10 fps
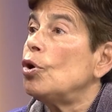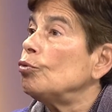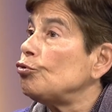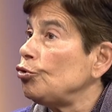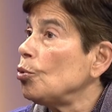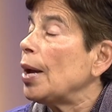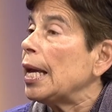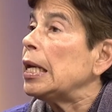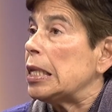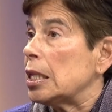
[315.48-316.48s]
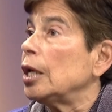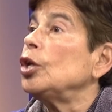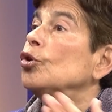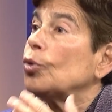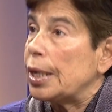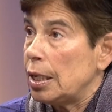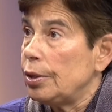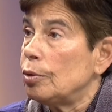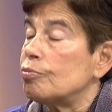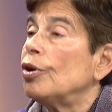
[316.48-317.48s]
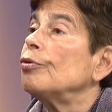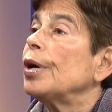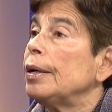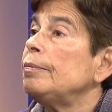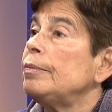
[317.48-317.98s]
don't do anything, you're in the program.